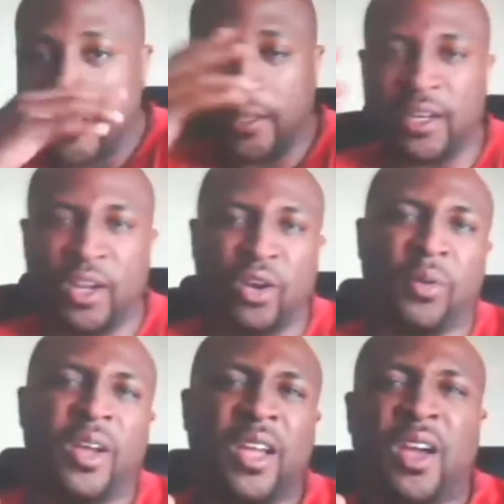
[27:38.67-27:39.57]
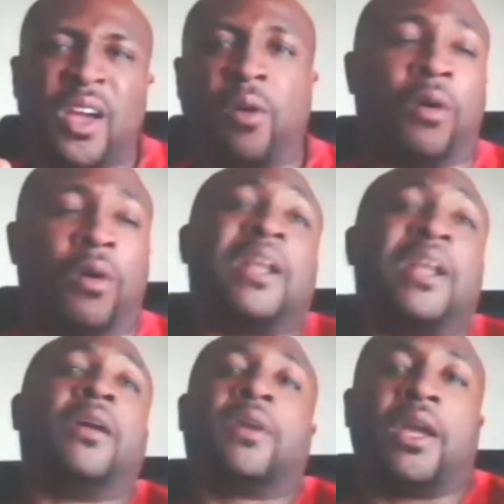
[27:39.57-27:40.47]
you know, or they
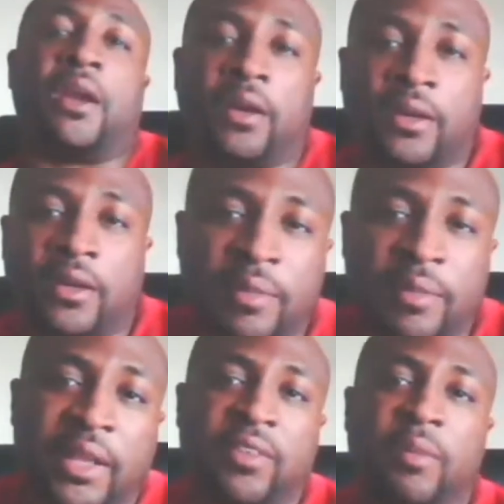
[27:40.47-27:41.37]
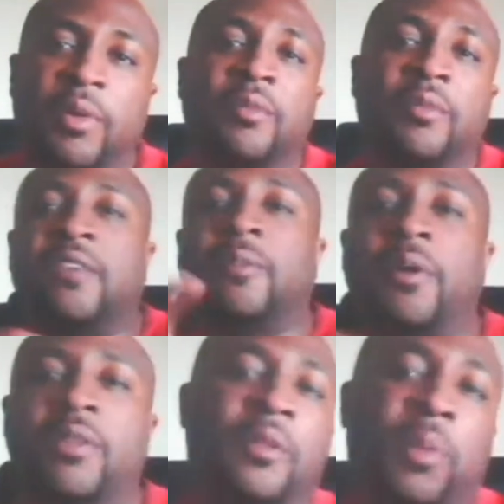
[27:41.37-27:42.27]
don't care because they're making so much money from
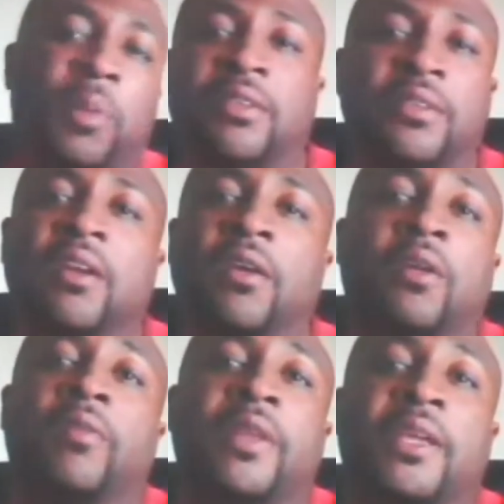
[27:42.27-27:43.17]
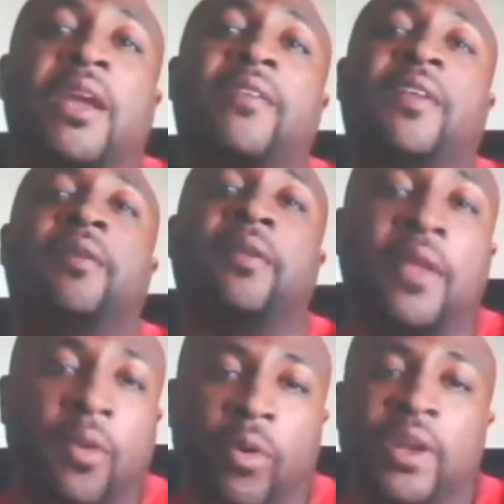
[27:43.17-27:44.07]
other places, they don't really care.
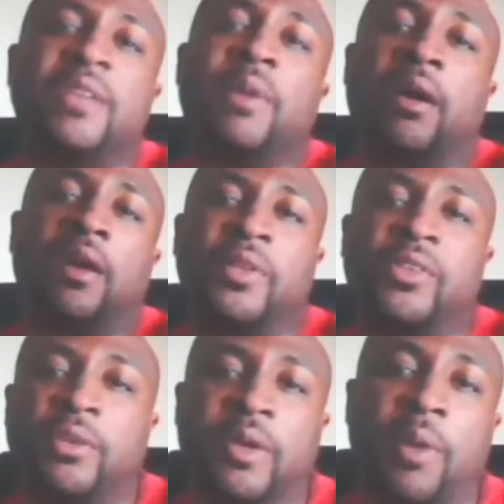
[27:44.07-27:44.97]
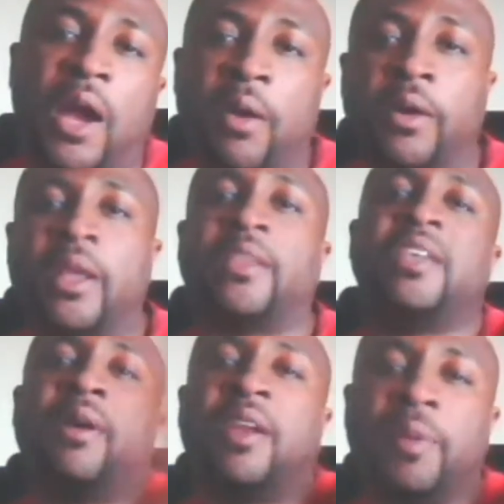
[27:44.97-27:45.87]
One email they pitch you Empower, the next
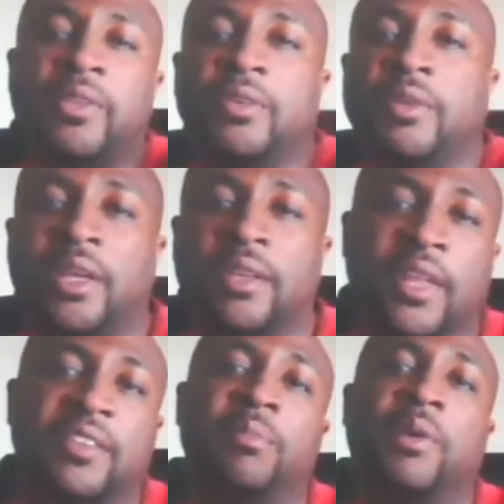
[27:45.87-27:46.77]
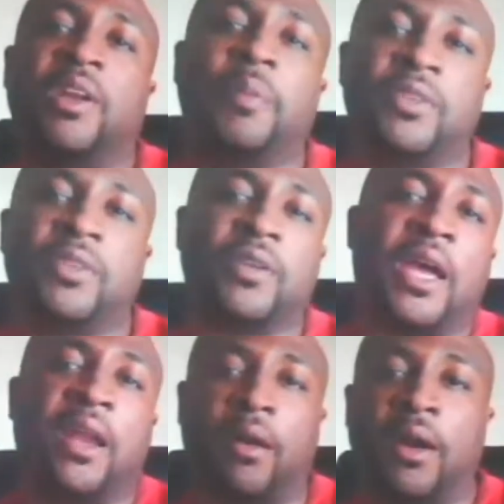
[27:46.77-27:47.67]
email they pitch you this, next email they pitch you
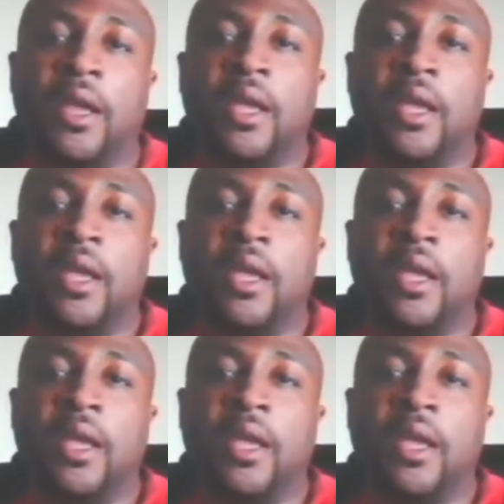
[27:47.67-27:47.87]
that.